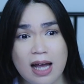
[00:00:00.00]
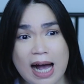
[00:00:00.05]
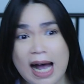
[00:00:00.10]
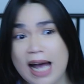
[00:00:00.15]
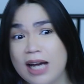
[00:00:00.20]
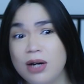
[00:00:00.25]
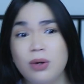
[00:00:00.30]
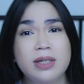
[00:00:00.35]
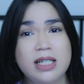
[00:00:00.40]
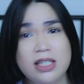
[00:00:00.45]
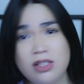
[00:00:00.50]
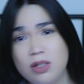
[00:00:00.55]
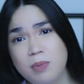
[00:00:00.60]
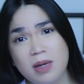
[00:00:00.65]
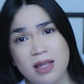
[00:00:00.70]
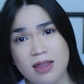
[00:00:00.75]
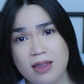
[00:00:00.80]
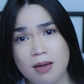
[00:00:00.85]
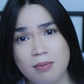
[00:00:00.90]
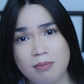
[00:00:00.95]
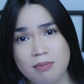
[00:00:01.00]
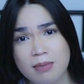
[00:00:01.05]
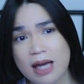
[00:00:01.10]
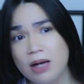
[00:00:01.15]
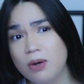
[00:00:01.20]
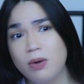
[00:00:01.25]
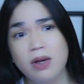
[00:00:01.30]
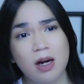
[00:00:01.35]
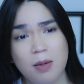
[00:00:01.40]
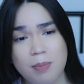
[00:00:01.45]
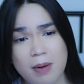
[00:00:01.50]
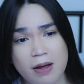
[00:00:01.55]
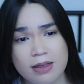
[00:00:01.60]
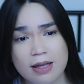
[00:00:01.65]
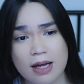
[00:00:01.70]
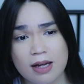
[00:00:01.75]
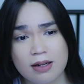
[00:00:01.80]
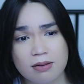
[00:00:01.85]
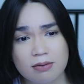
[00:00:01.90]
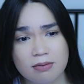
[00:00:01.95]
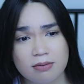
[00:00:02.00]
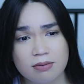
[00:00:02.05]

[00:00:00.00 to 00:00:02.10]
I don't need to meet them. I don't care about that.